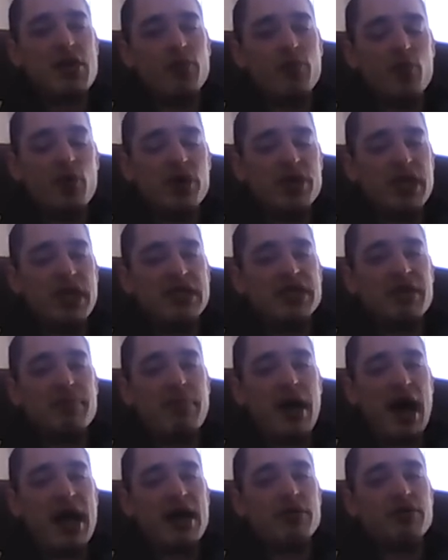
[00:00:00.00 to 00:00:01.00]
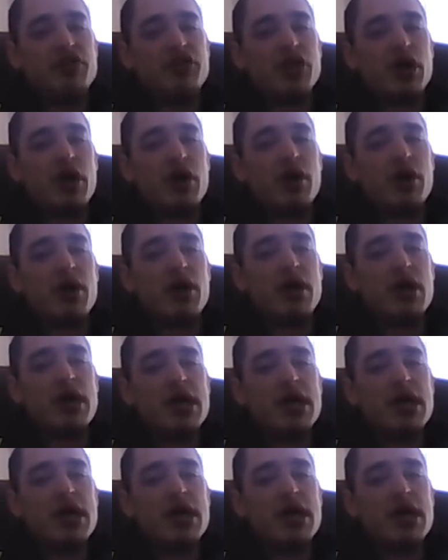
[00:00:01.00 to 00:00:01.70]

wood into biochar,